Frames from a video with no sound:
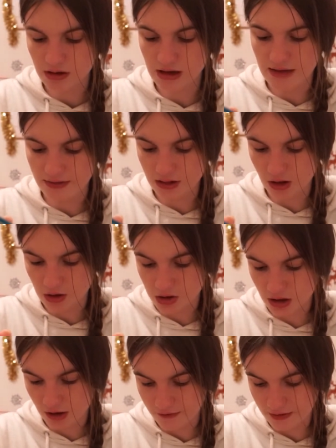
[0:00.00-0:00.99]
And the clock
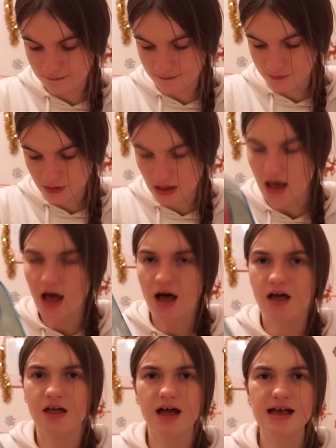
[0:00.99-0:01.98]
gone off.
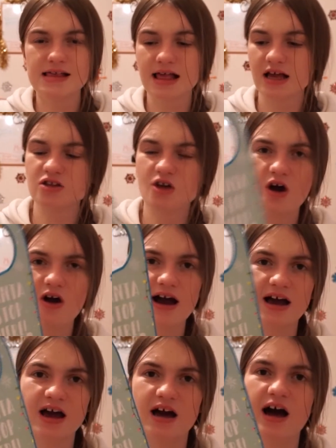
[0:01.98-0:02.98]
It's like a door hanger.